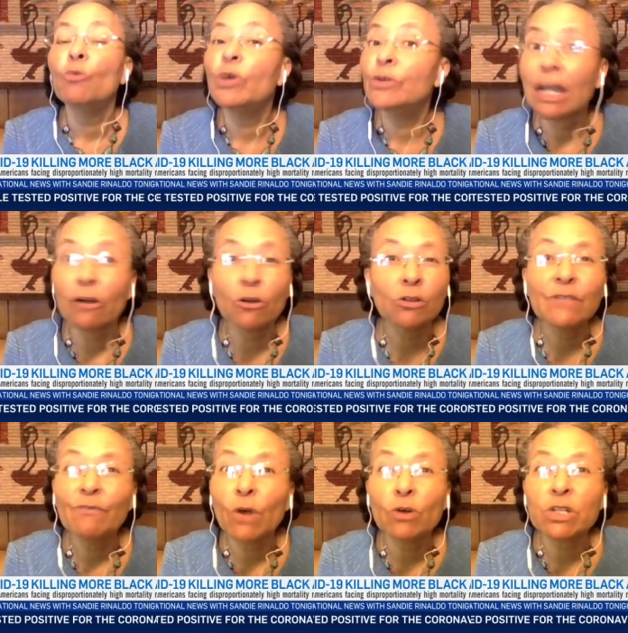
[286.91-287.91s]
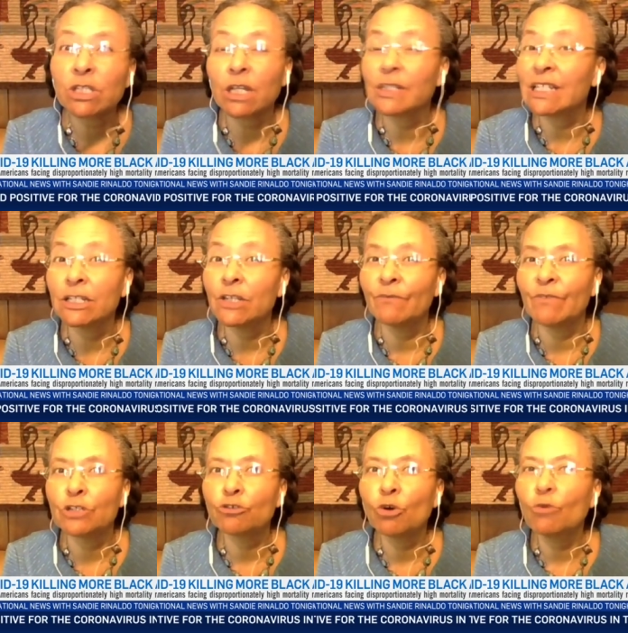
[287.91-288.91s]
We're narrowly focused on the
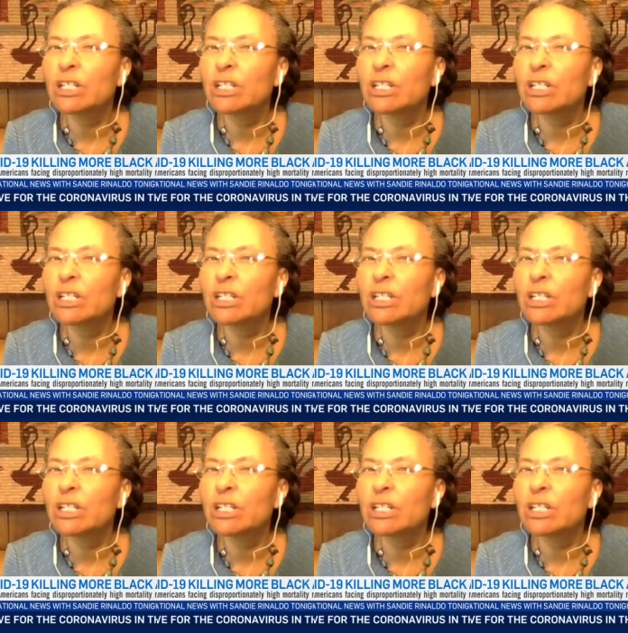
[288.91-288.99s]
individual,